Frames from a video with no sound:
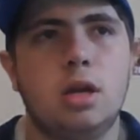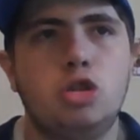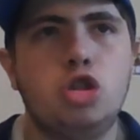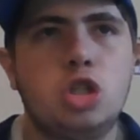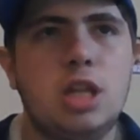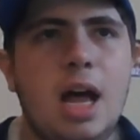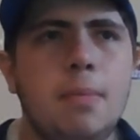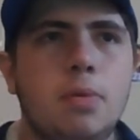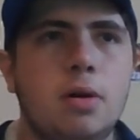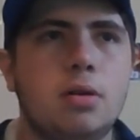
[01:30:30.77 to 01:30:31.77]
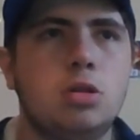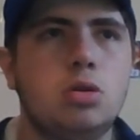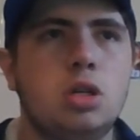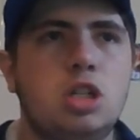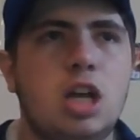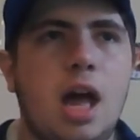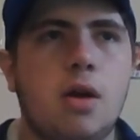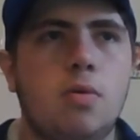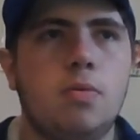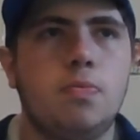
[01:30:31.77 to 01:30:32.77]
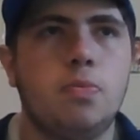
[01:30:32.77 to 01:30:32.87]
Should sub to the channel.